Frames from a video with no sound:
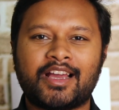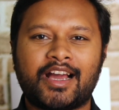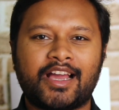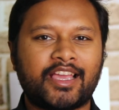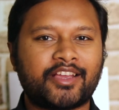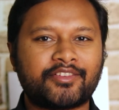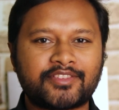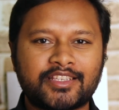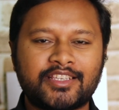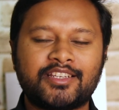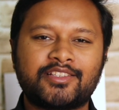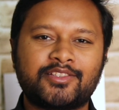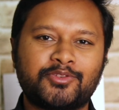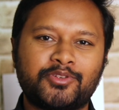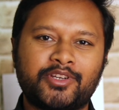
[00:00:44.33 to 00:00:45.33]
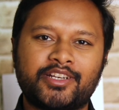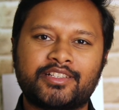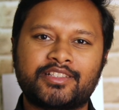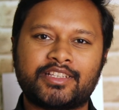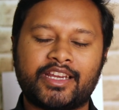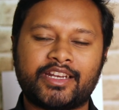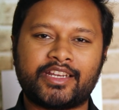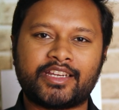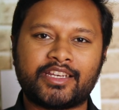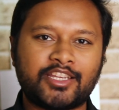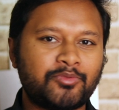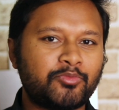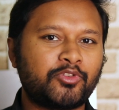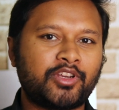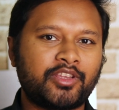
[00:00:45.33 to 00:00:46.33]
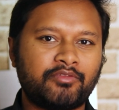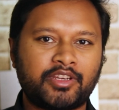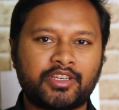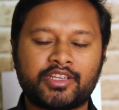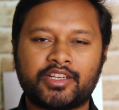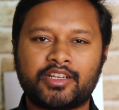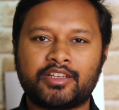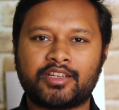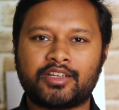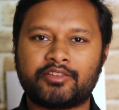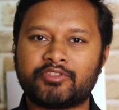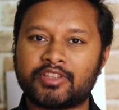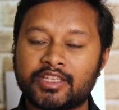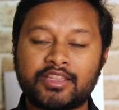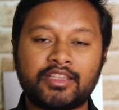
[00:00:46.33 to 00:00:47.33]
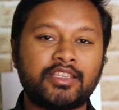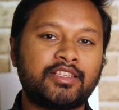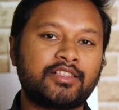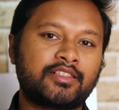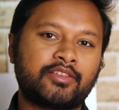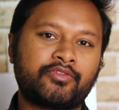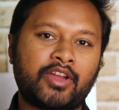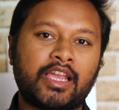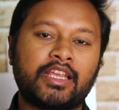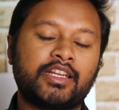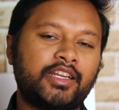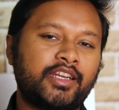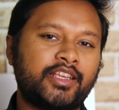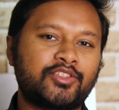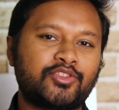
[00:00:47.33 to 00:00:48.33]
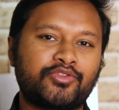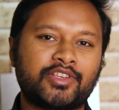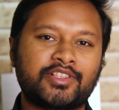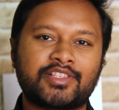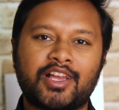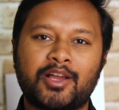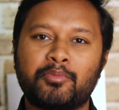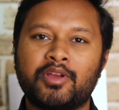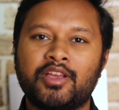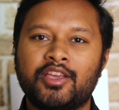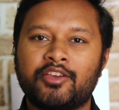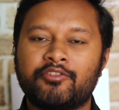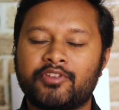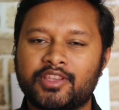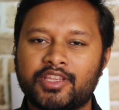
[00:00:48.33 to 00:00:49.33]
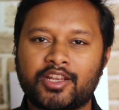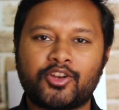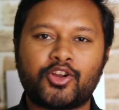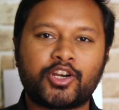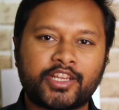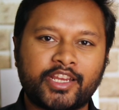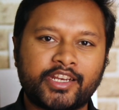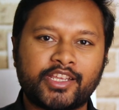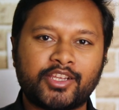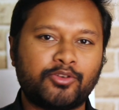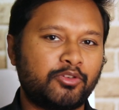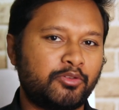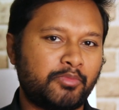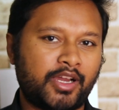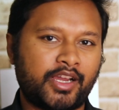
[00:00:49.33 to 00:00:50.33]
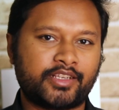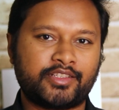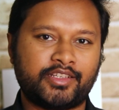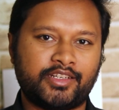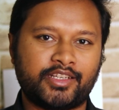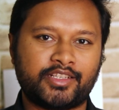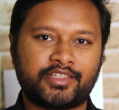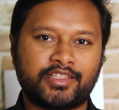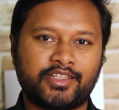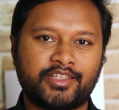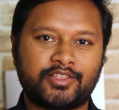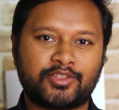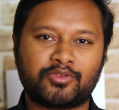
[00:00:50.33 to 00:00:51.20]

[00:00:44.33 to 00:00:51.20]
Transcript: I have seen students getting demotivated within these final days of exam when they are not getting good marks in test series.